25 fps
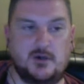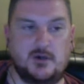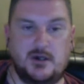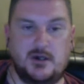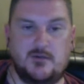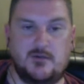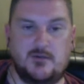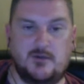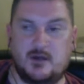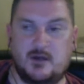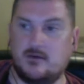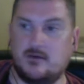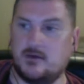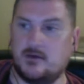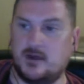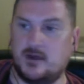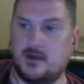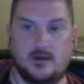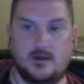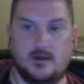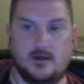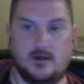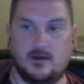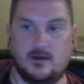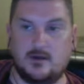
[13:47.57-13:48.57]
You never know,
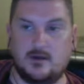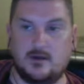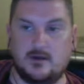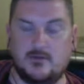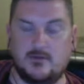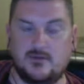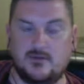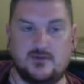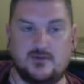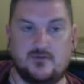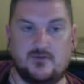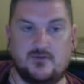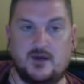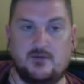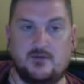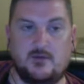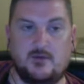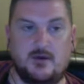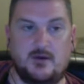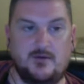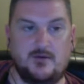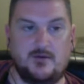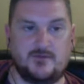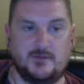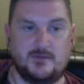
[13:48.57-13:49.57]
Keita. He was crap
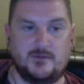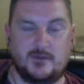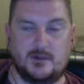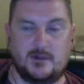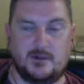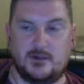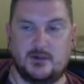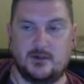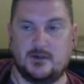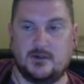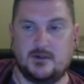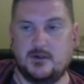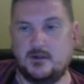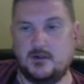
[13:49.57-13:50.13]
after, wasn't he?